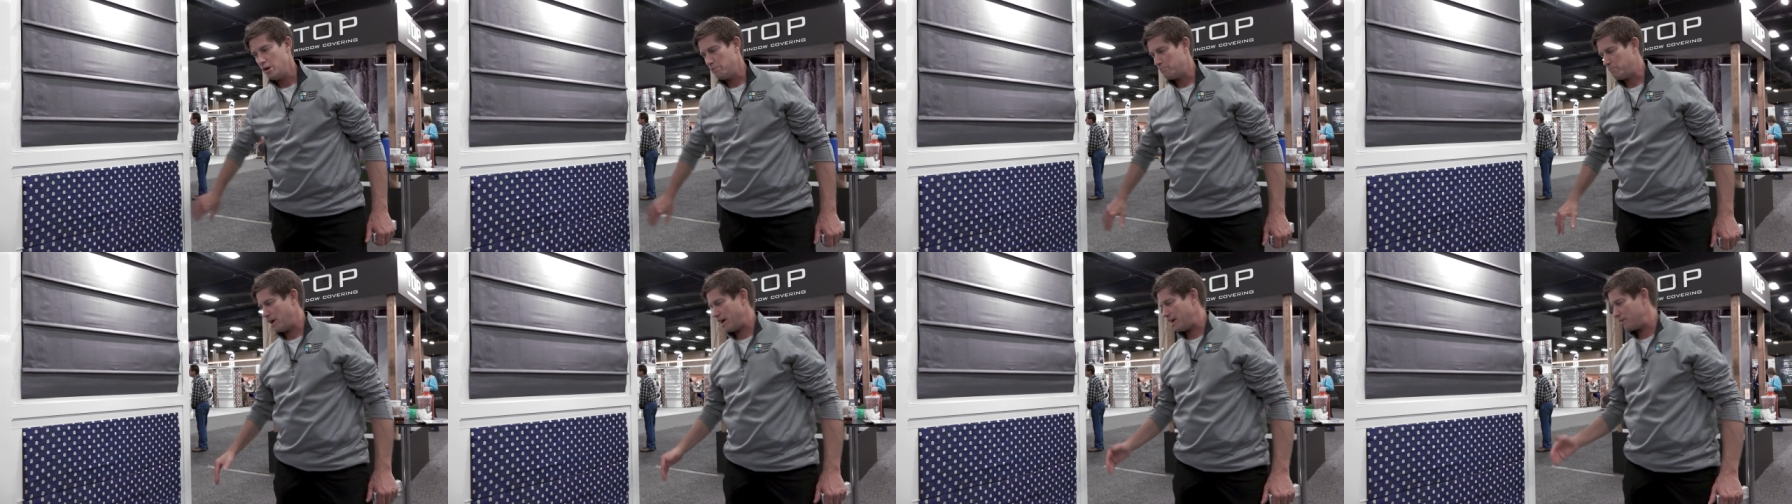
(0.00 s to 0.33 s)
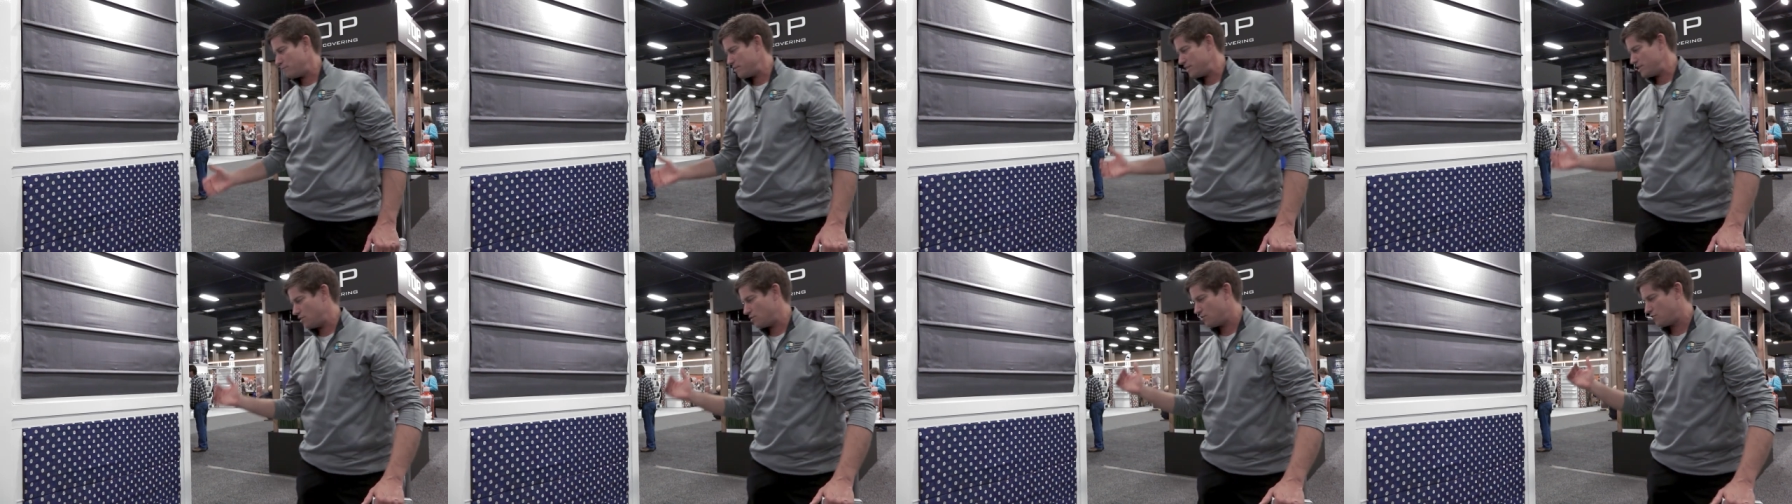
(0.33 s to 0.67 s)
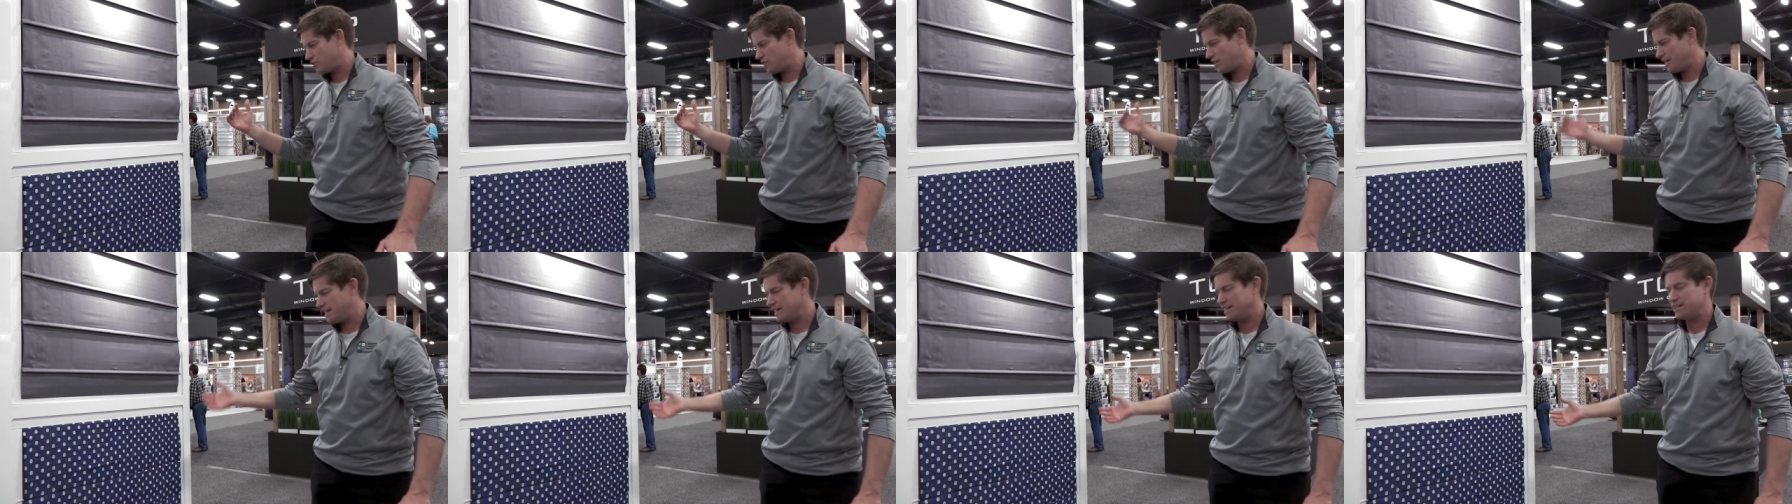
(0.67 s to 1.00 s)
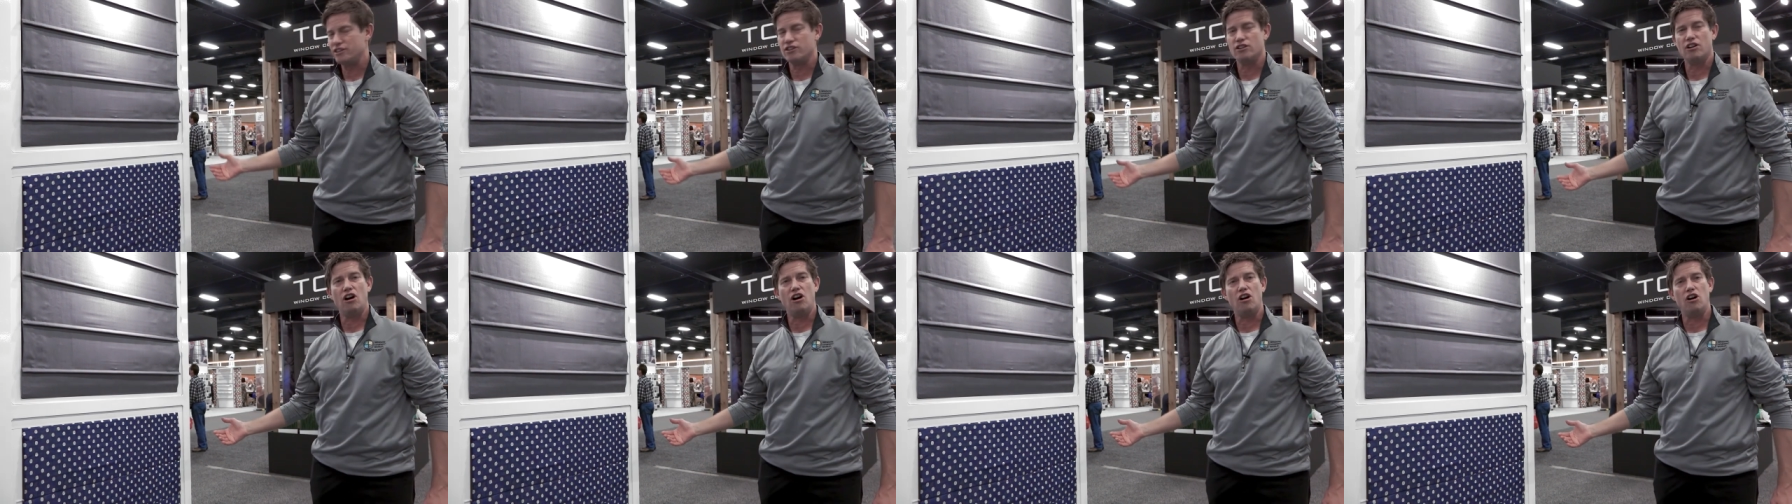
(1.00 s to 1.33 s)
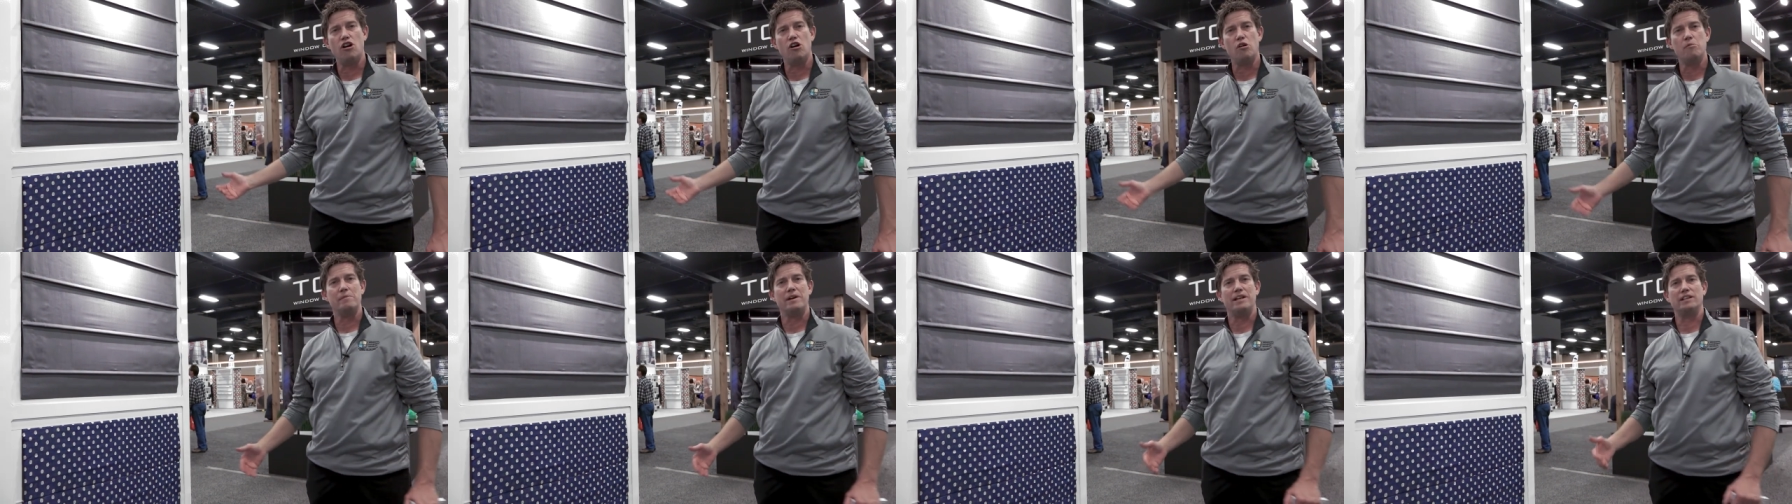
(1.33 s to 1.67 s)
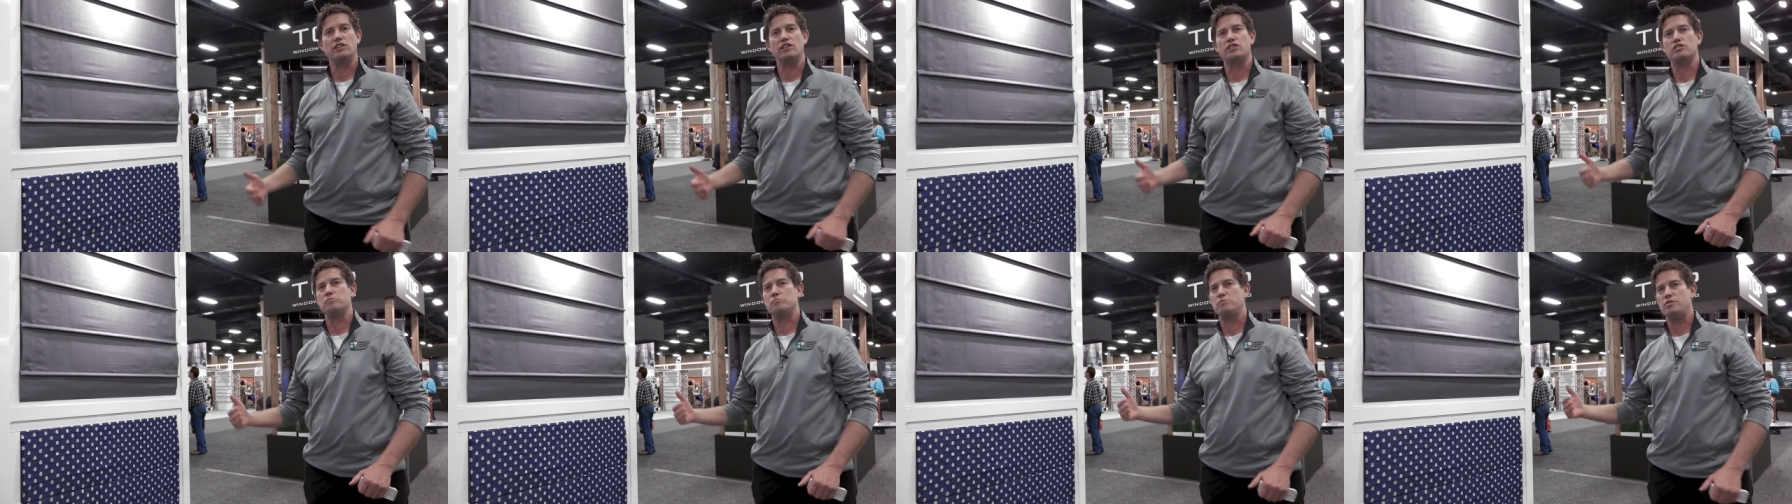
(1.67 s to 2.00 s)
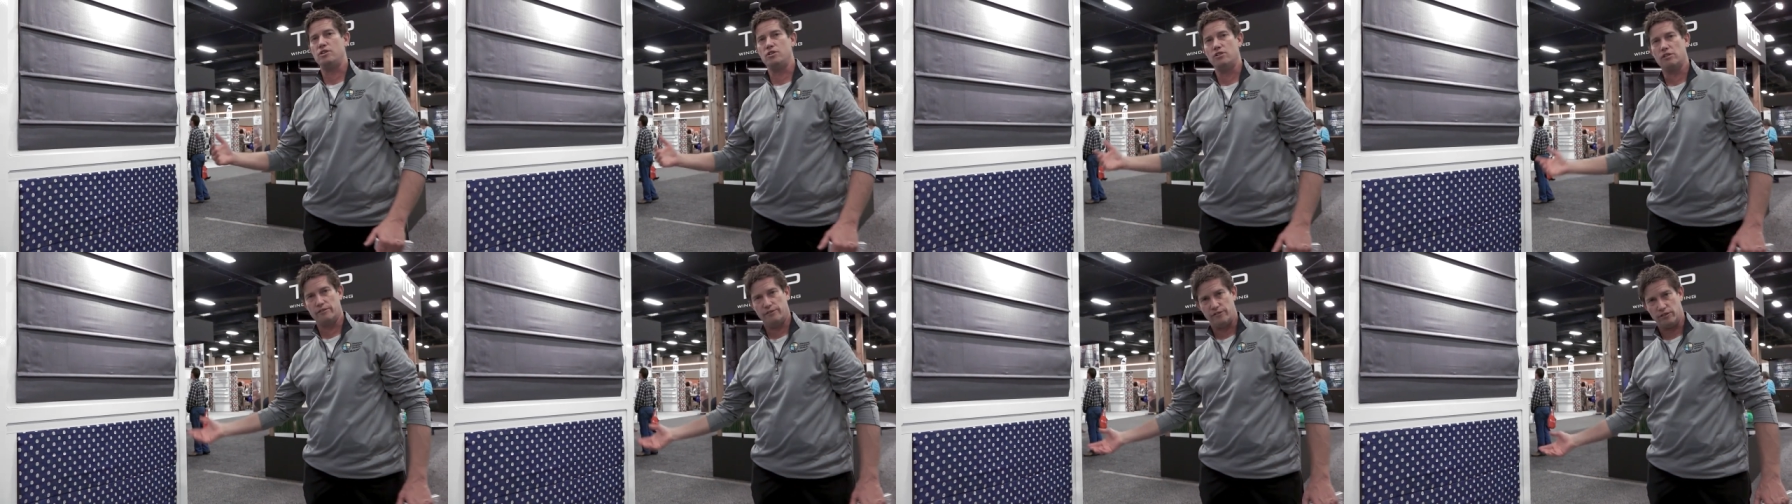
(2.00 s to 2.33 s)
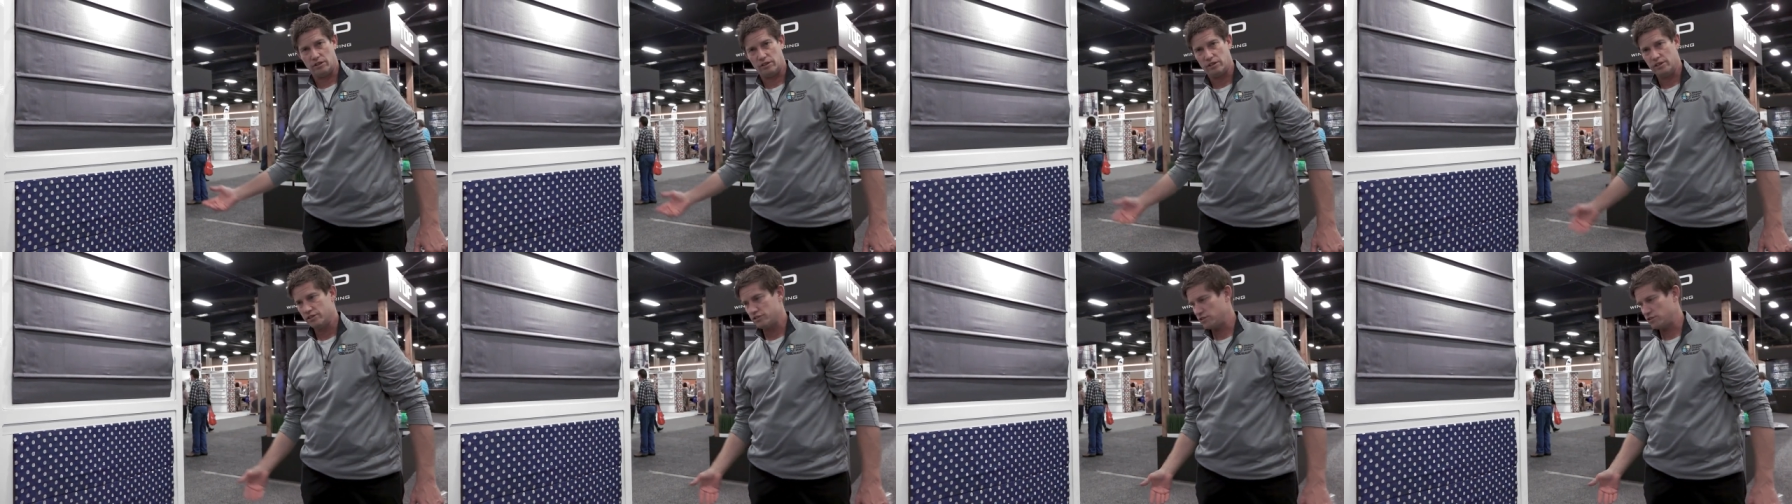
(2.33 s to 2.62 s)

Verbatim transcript: but when you see it in your home, it looks beautiful.